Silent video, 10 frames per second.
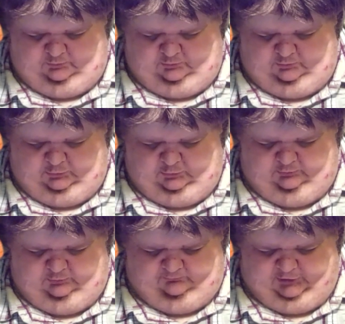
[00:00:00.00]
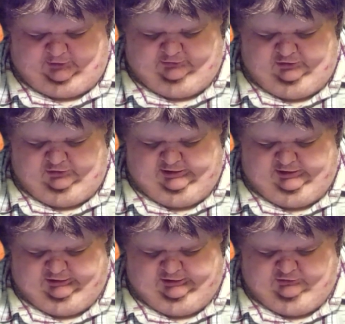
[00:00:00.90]
fought during the
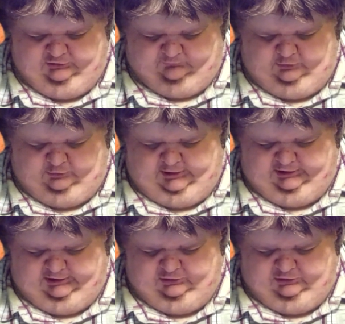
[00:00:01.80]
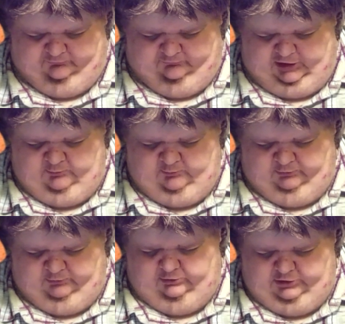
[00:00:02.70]
1904 and 1905 between the Russian
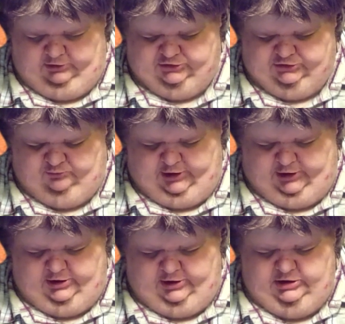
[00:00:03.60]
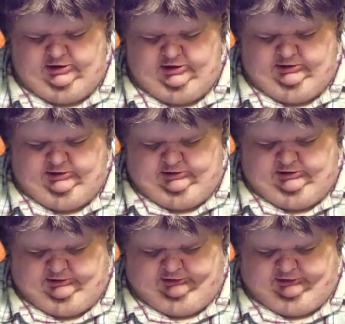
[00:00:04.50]
Empire and the Empire
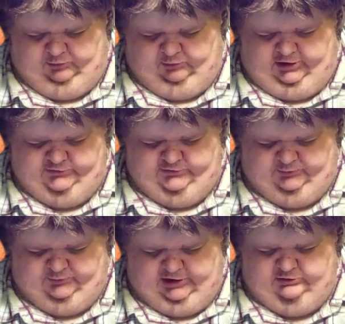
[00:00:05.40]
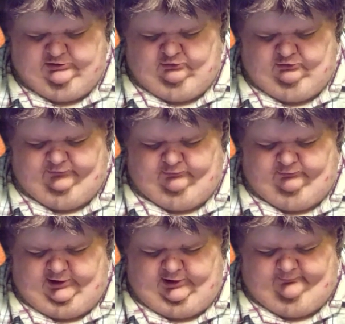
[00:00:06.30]
of Japan over the rival
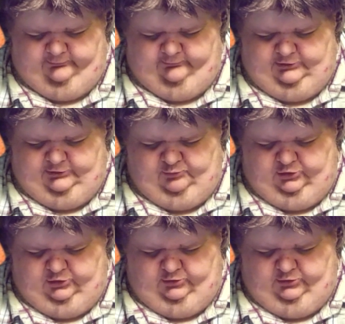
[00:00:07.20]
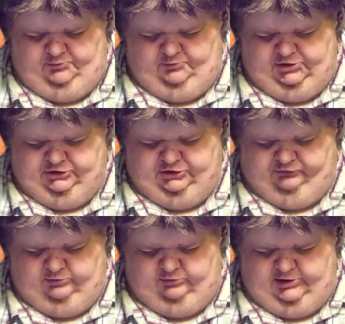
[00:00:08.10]
imperial ambitions in
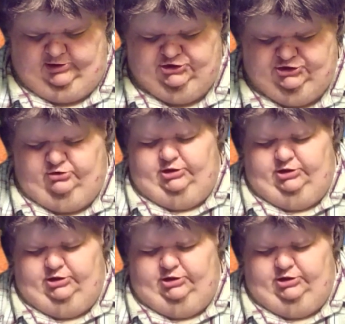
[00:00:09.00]
Manchuria and